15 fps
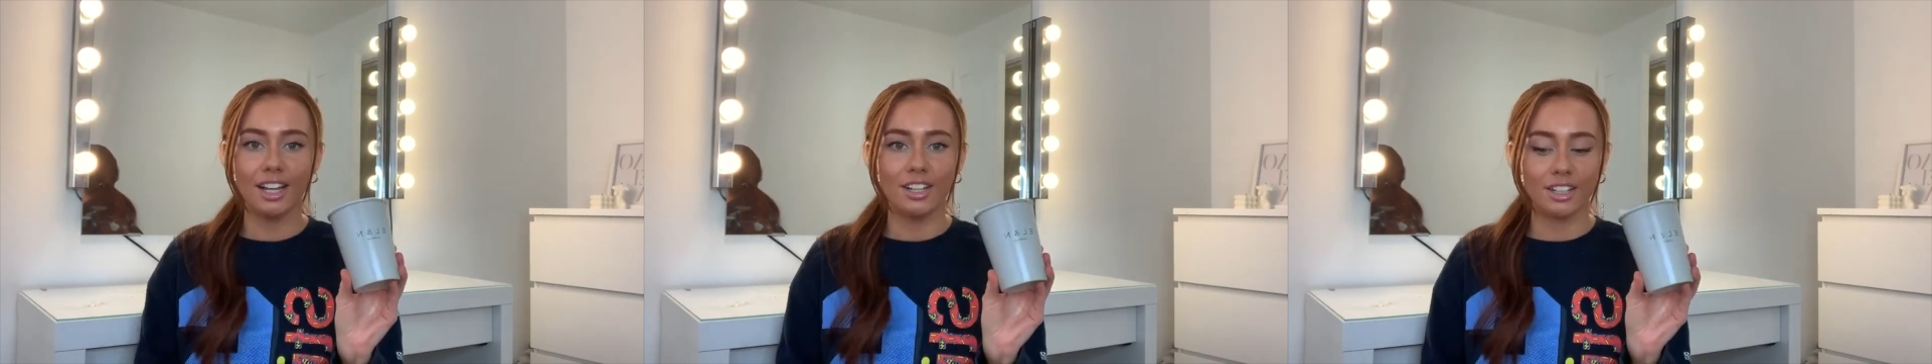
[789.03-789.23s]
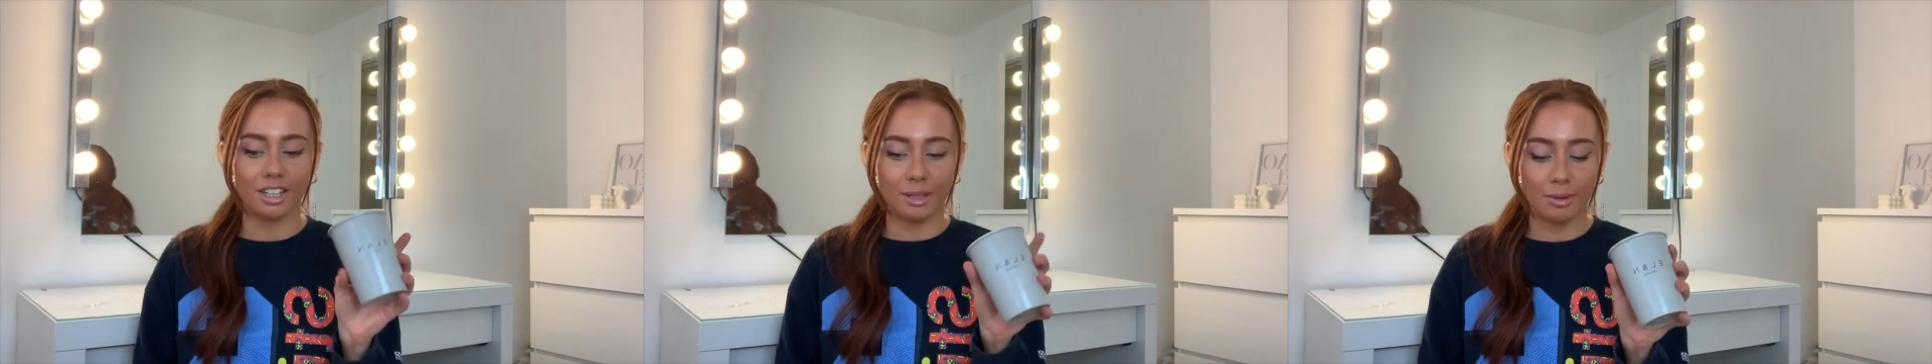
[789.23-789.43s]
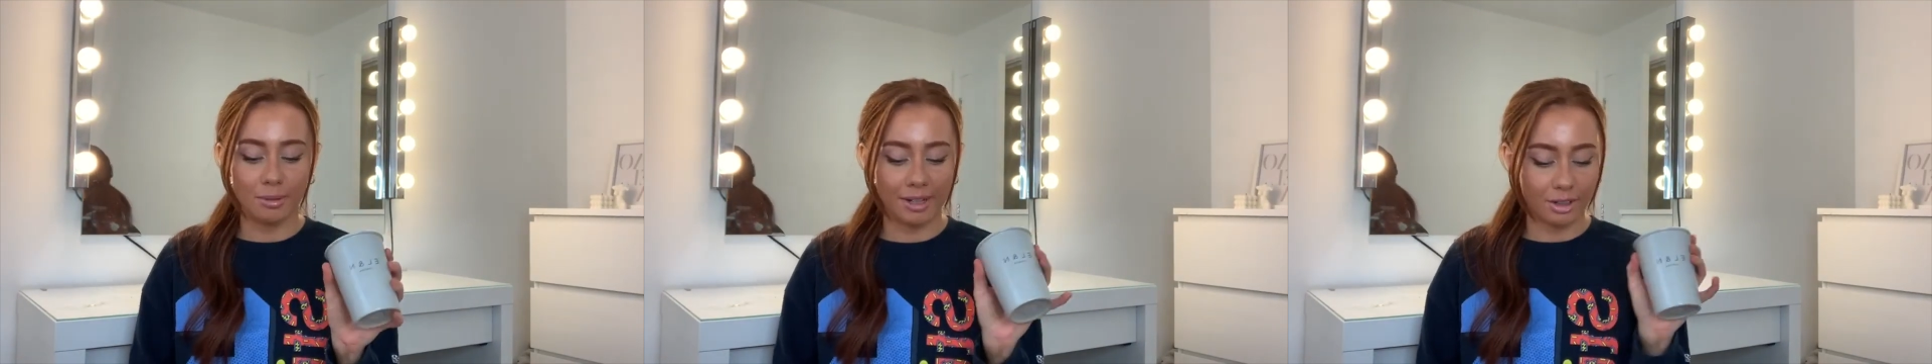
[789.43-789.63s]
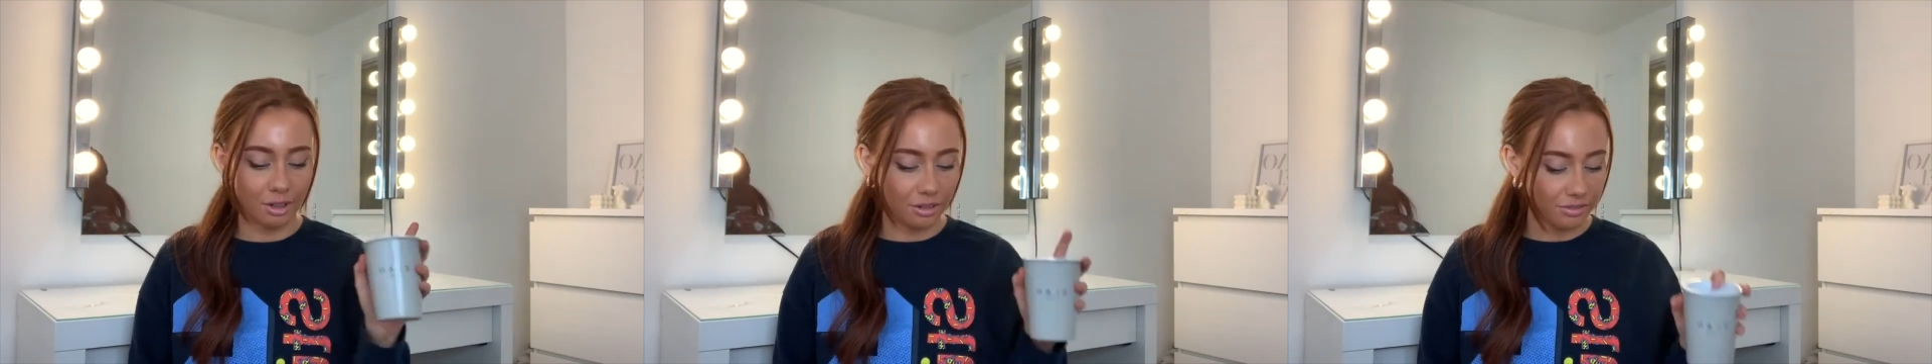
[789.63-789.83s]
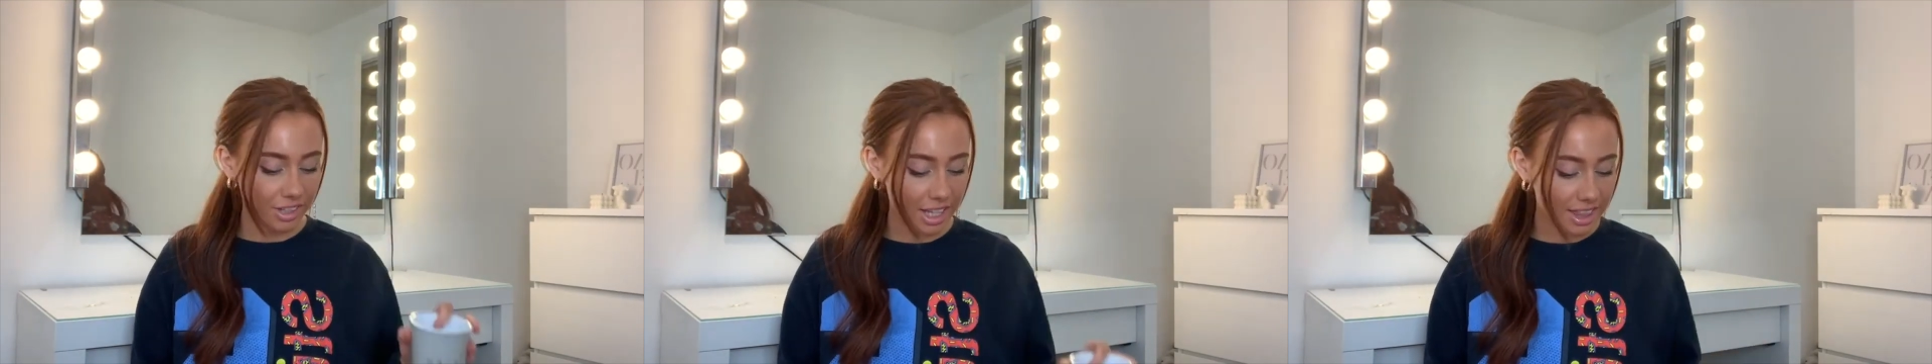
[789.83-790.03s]
Gonna put my
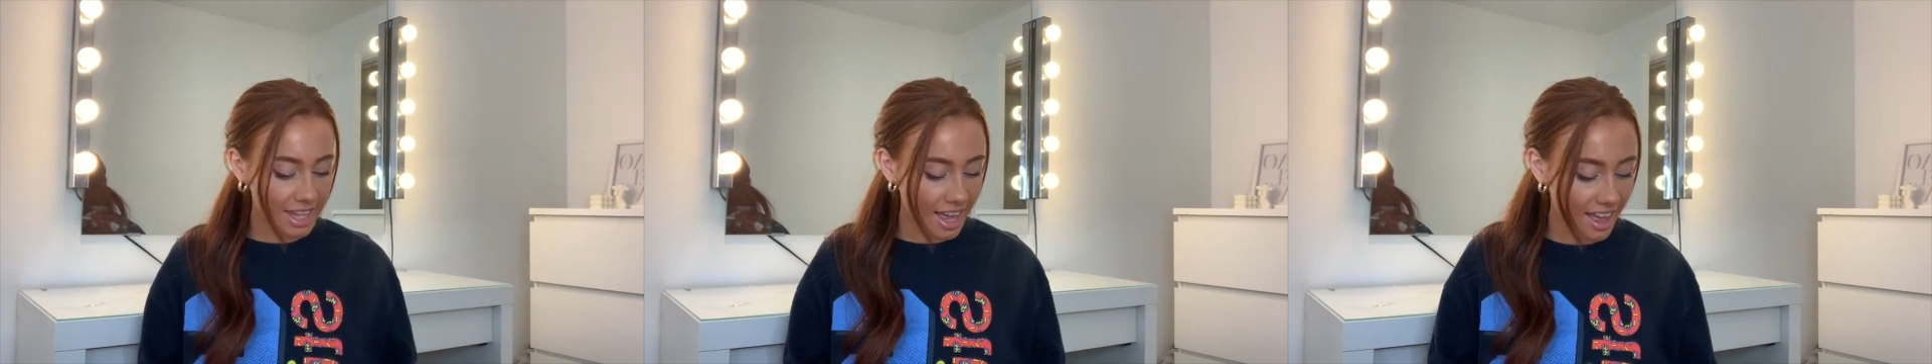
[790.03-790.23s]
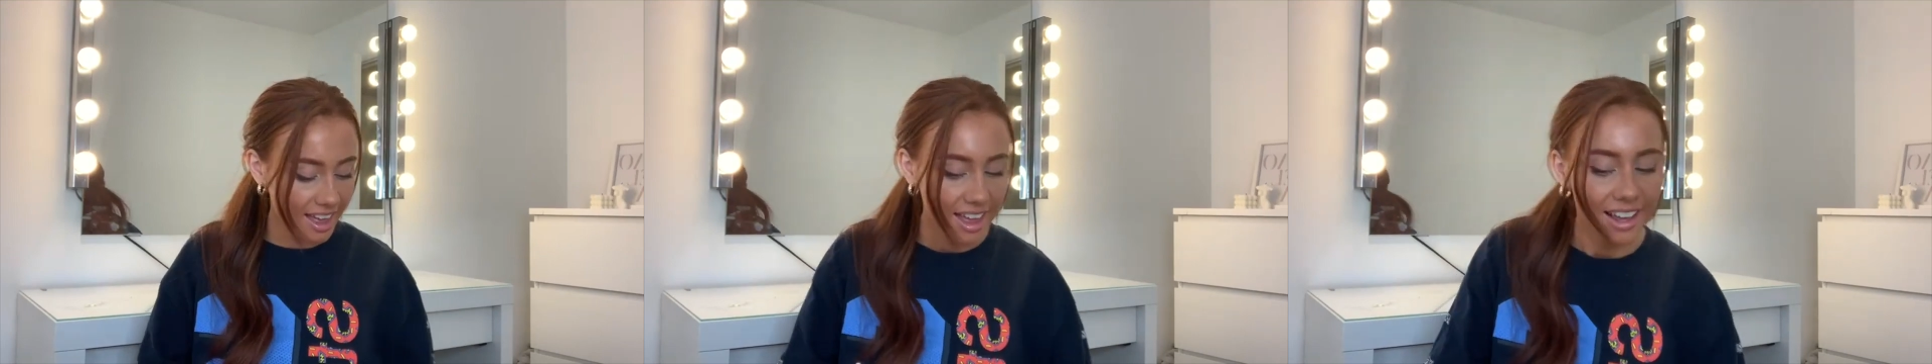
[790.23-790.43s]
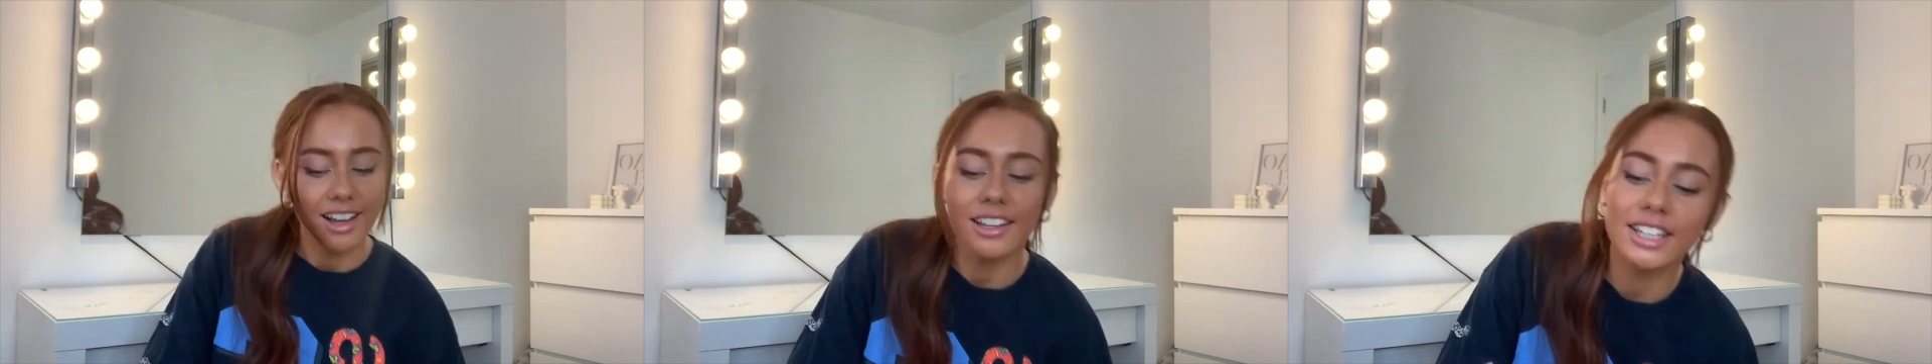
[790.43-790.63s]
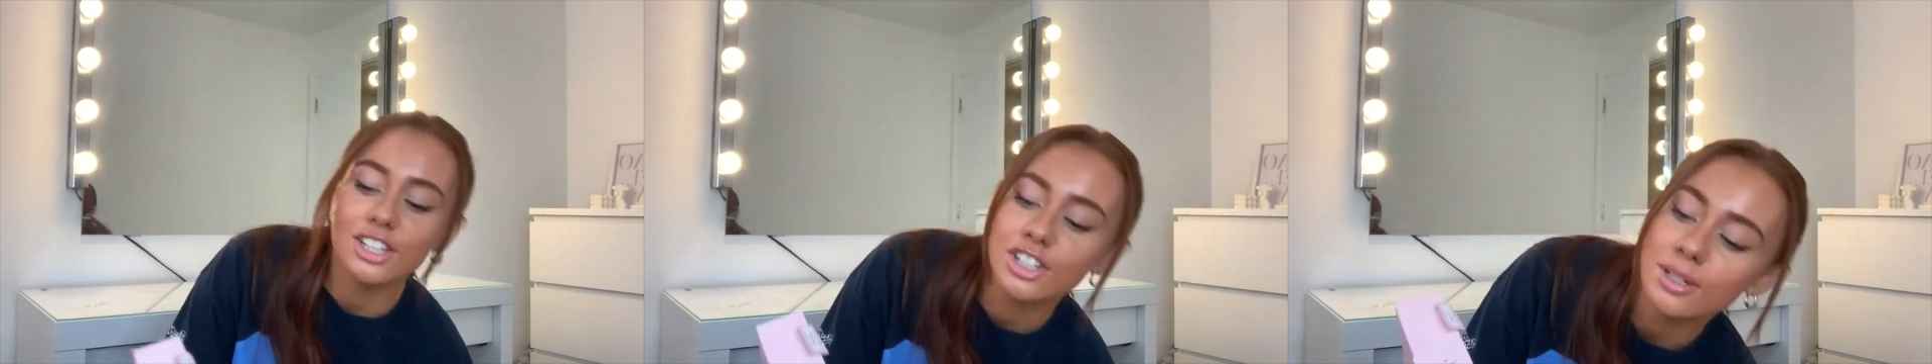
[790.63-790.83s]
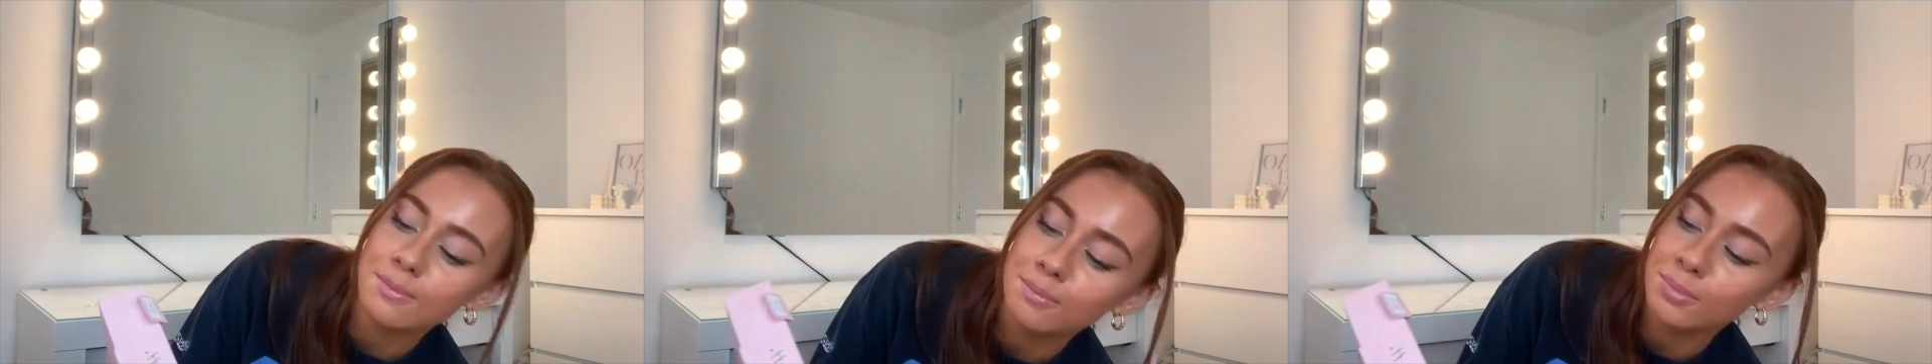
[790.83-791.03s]
coffee in there, and then she